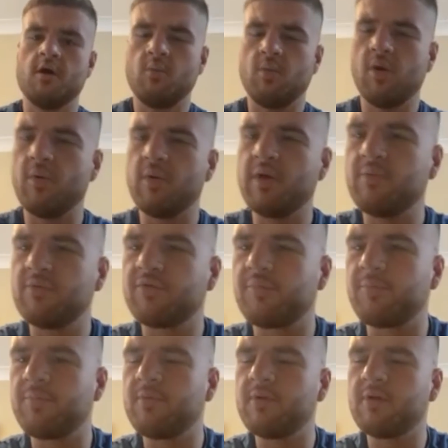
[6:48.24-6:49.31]
Well,
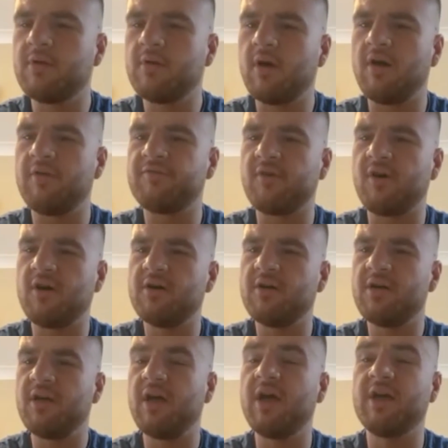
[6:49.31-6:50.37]

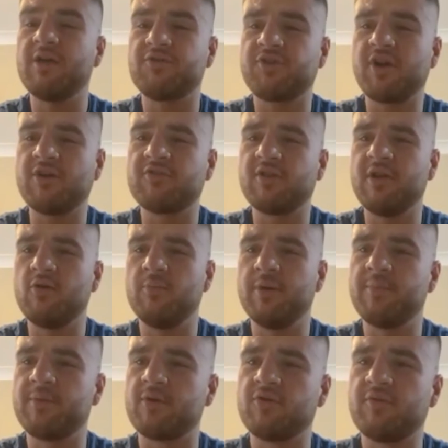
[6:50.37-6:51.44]
it's changed a little
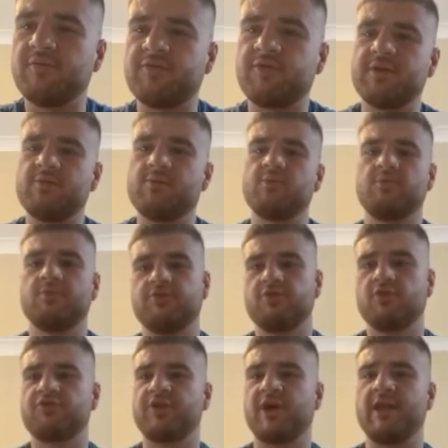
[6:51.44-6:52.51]
bit because obviously
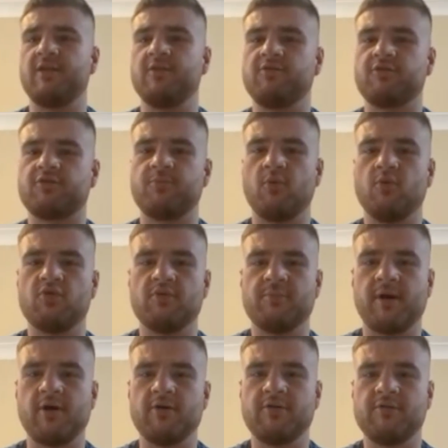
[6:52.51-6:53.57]
Josh Sandlin's a smaller
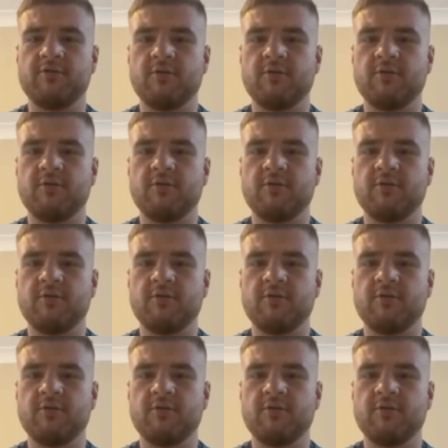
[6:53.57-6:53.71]
opponent,